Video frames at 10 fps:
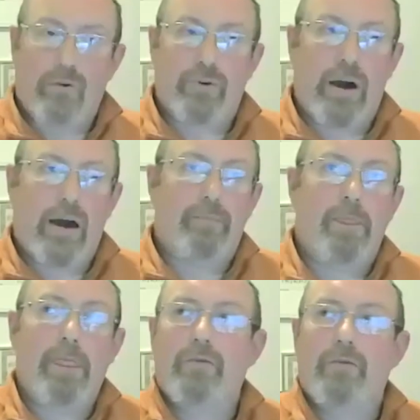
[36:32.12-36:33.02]

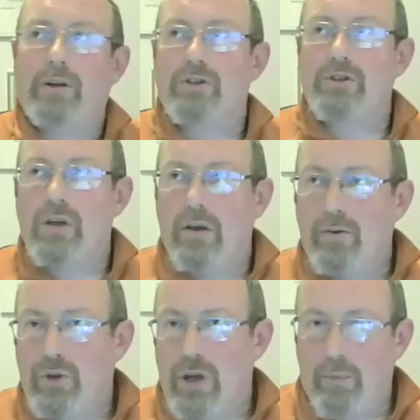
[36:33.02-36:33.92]
for instance,
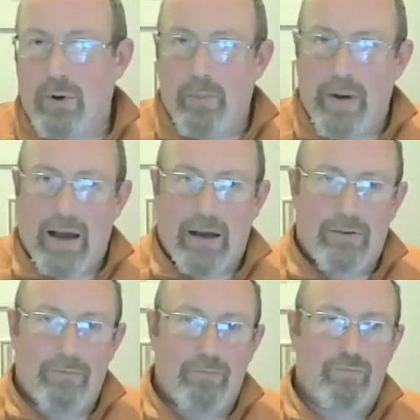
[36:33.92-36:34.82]
say we go back
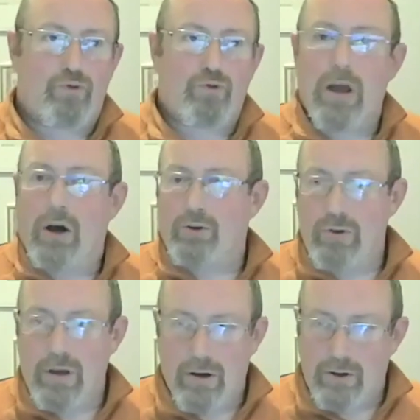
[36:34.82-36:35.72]
300
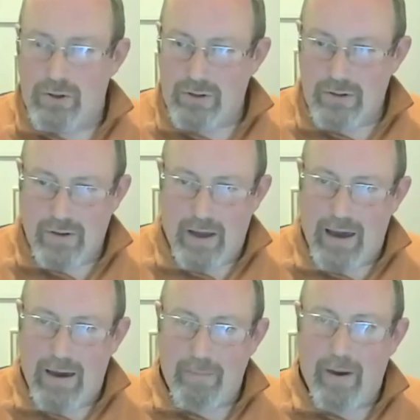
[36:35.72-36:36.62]
years,
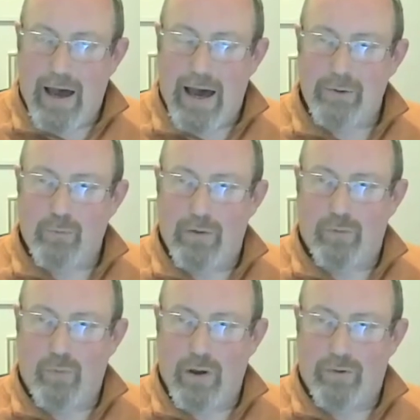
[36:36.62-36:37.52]
and
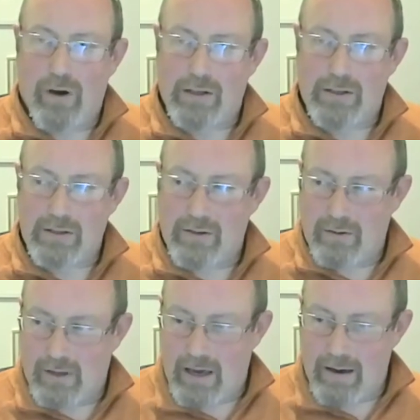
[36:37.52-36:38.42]
we've got
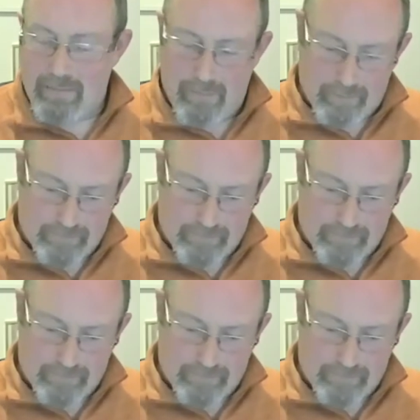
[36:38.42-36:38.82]
the